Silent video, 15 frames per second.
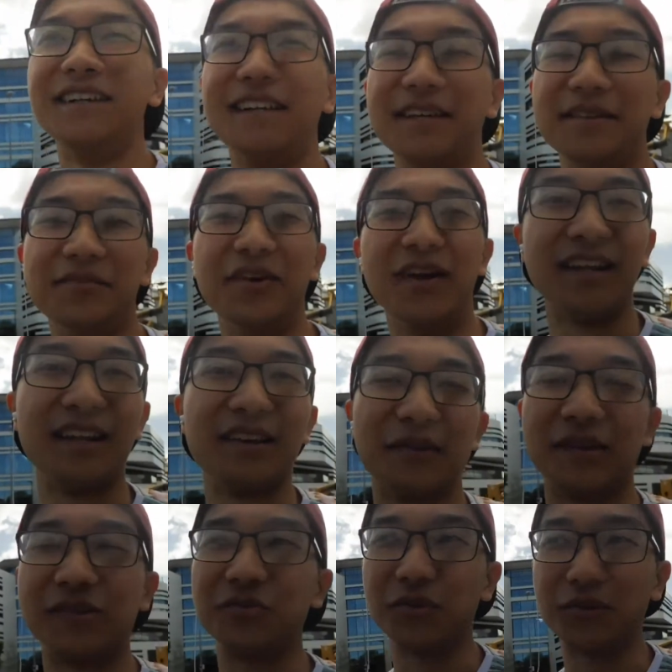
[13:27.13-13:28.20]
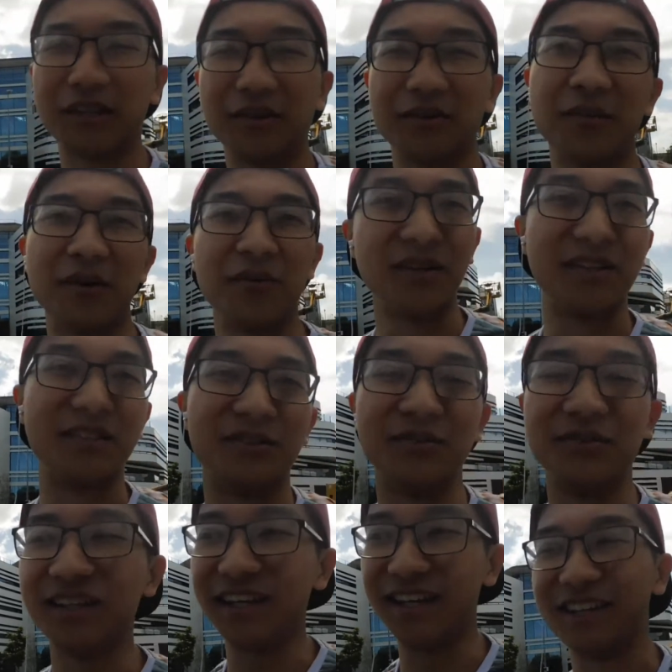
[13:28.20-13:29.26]
it raining when I was walking on my way to
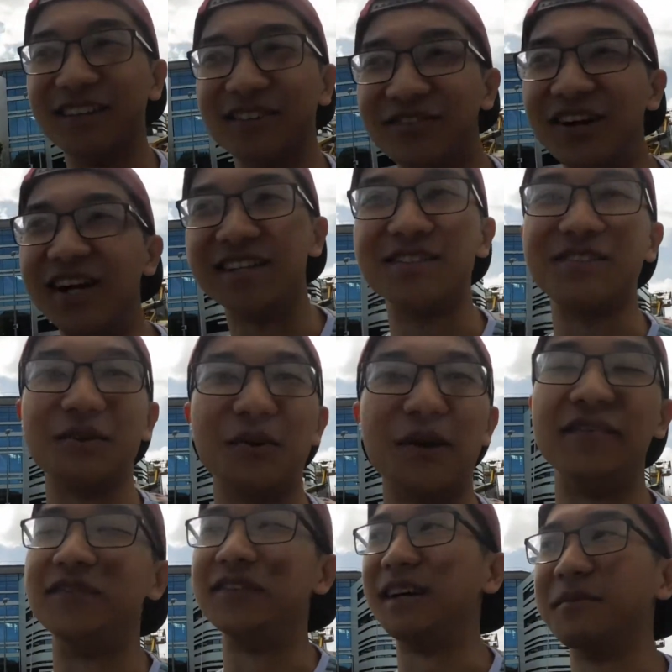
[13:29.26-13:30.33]
uni, it rained so heavily.